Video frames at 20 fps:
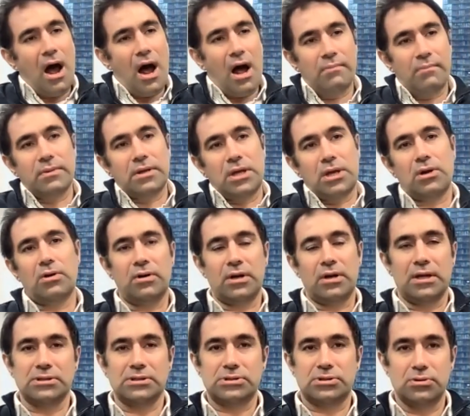I'm
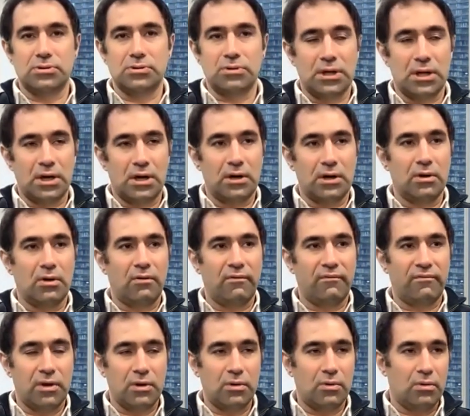curious to hear your
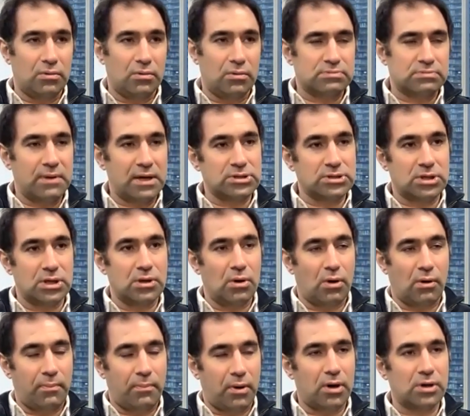view, especially
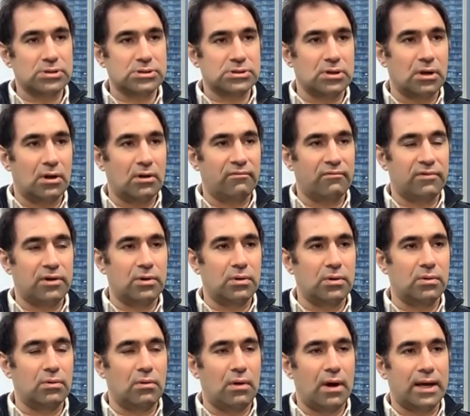your personal
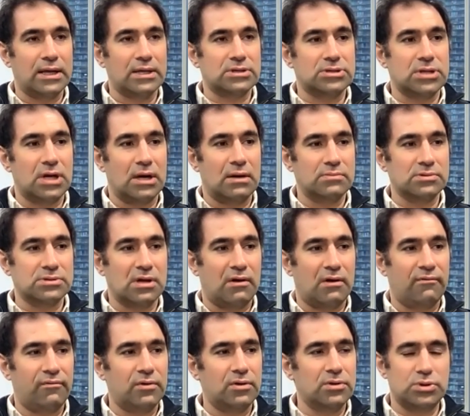view, in terms
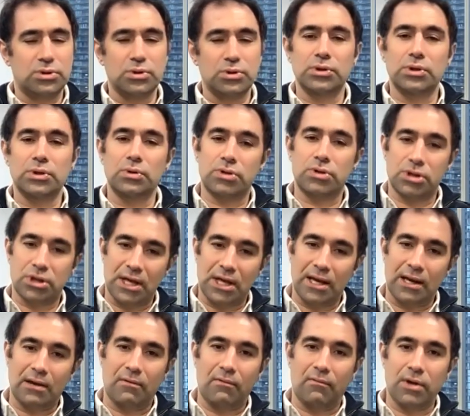of, do you
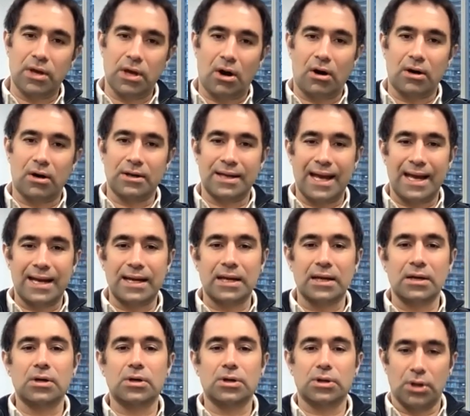think we are
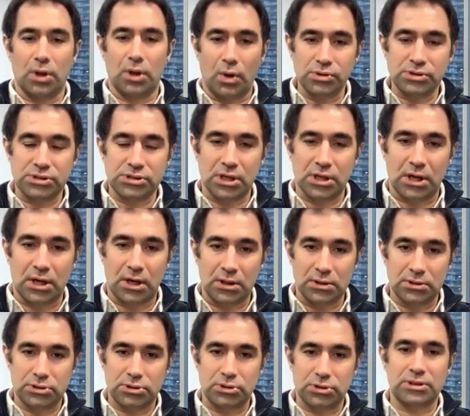getting
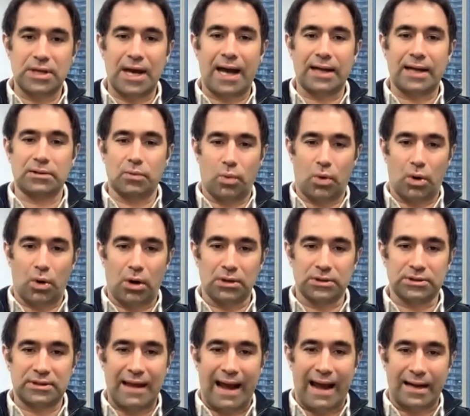closer to that
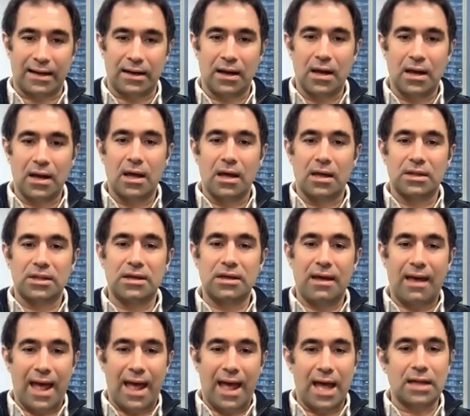world that
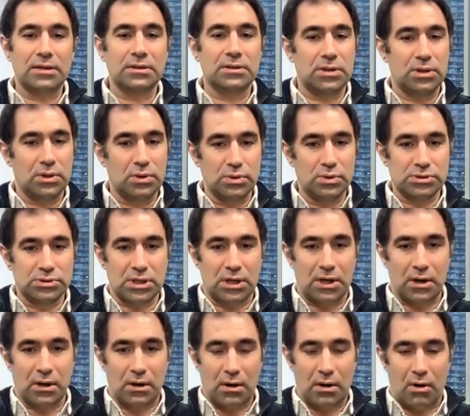the end
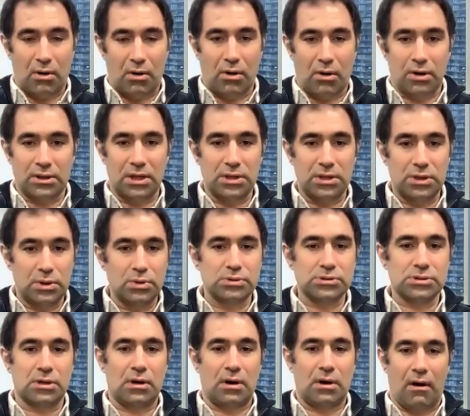user or the
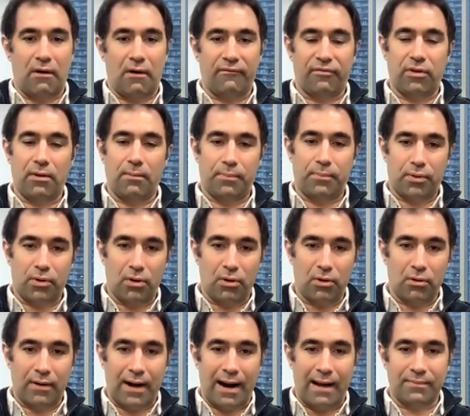user of the
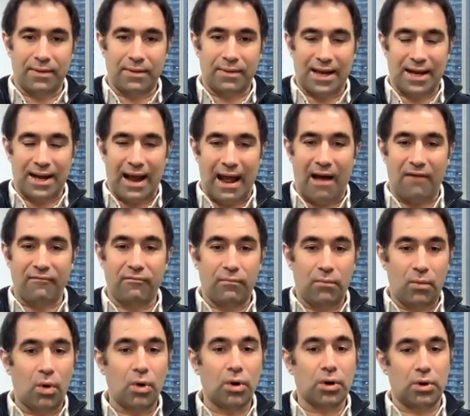program can have
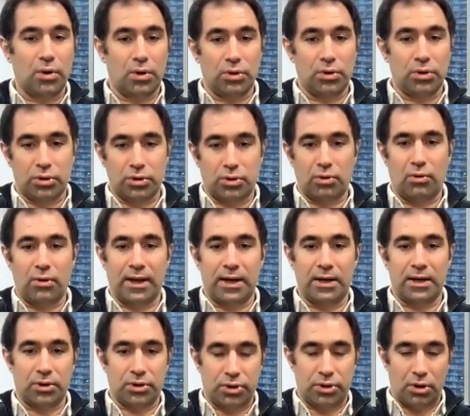more control
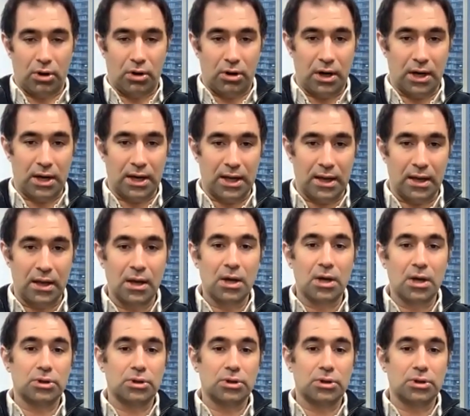and authority